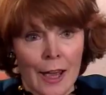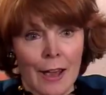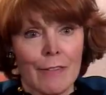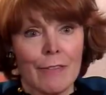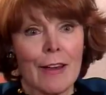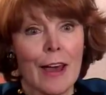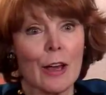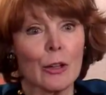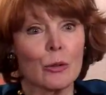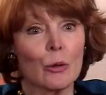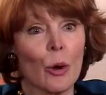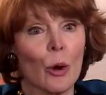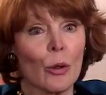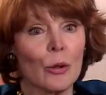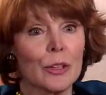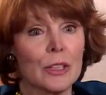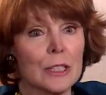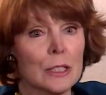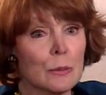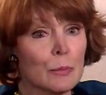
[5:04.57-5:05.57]
found all
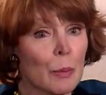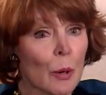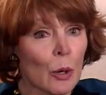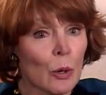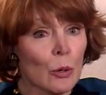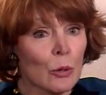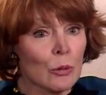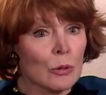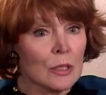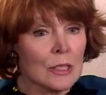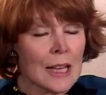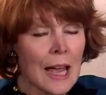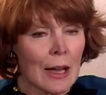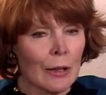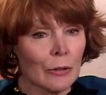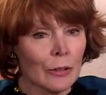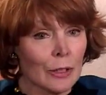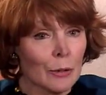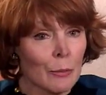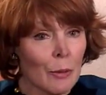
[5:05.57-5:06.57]
these bones
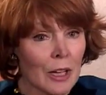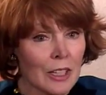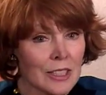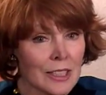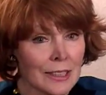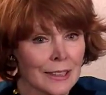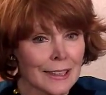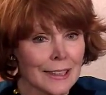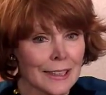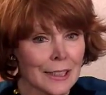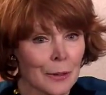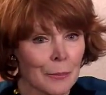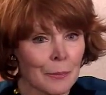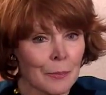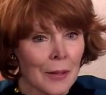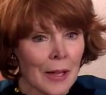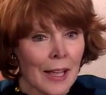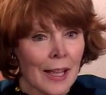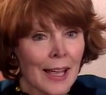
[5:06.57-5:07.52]
out in the mausoleum